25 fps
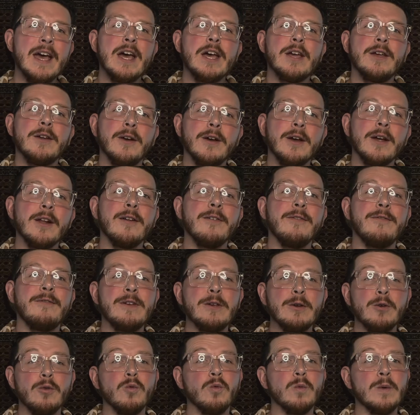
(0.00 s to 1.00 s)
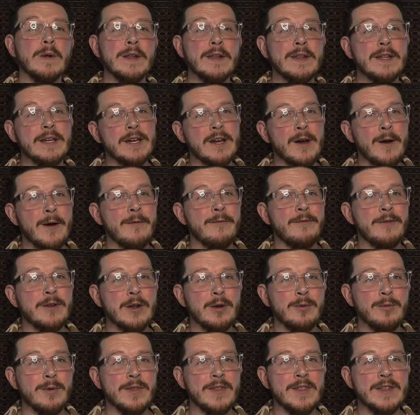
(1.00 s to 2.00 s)
you're going to feel really
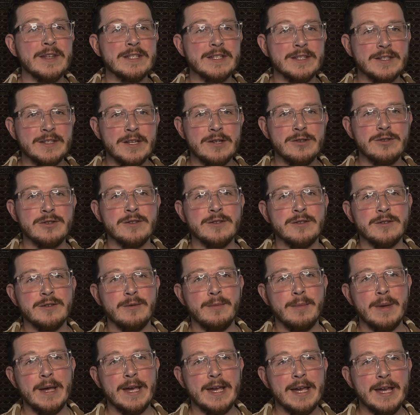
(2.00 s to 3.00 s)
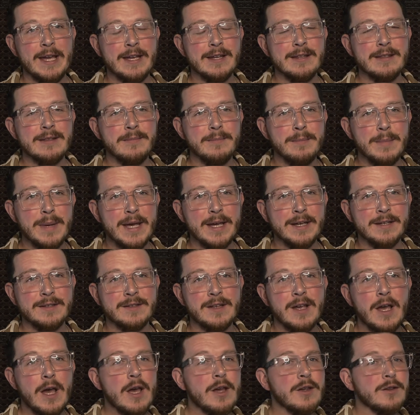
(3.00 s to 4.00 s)
confident with the decisions you're making in the mix.
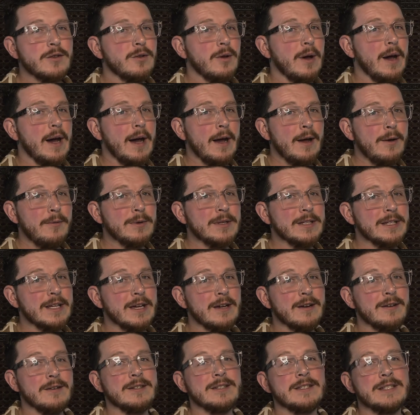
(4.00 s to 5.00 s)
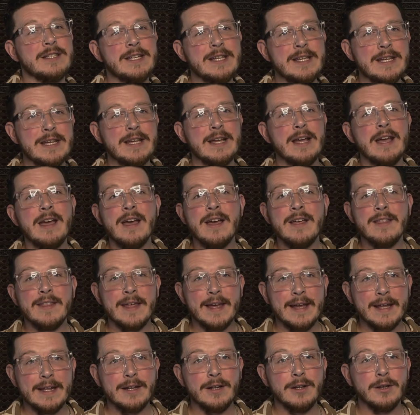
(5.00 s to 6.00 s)
So I would guarantee
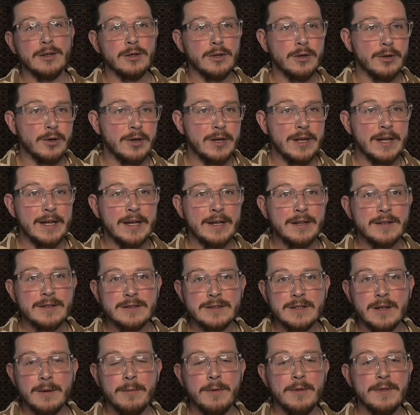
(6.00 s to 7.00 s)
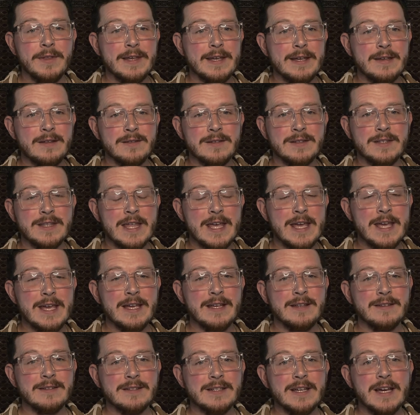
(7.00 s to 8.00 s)
that learning some of these
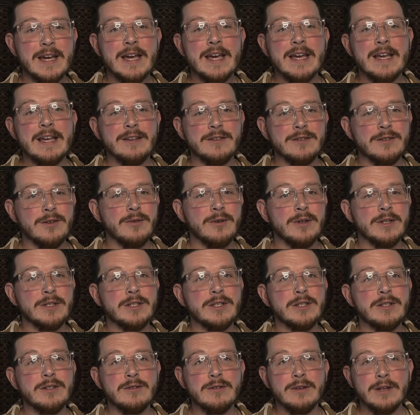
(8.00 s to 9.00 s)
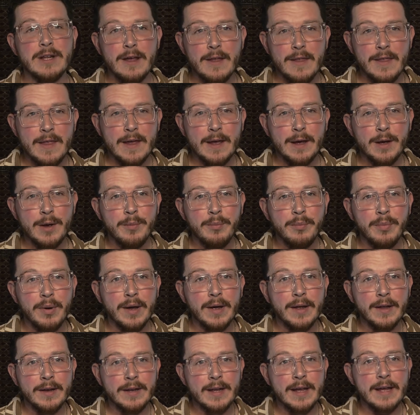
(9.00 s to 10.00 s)
things is going to do nothing
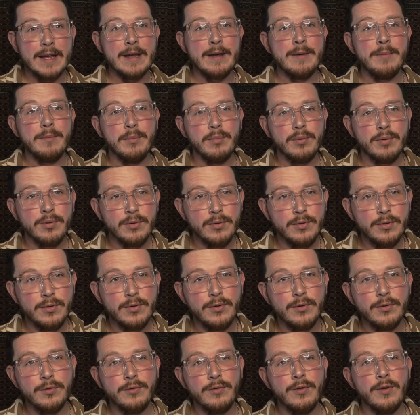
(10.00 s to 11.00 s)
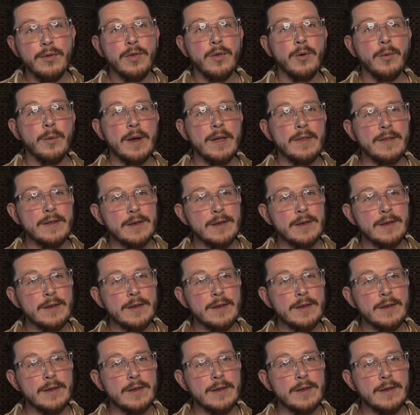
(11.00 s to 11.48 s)
but improve the way that